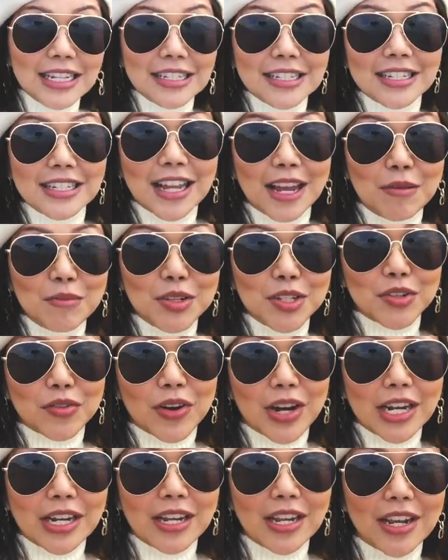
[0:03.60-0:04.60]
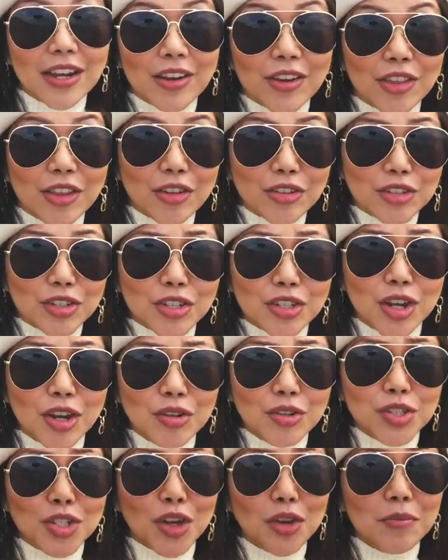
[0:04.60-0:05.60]
these lemons right here. They're
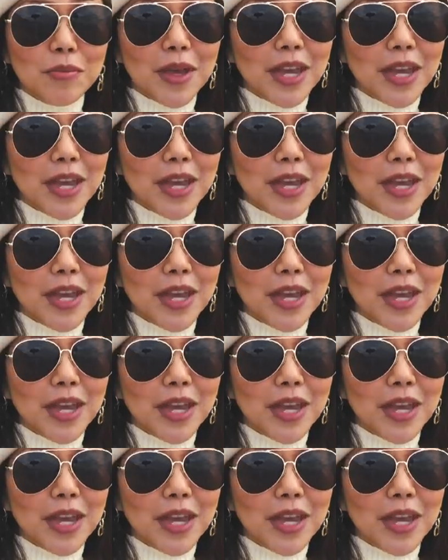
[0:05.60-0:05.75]
so, so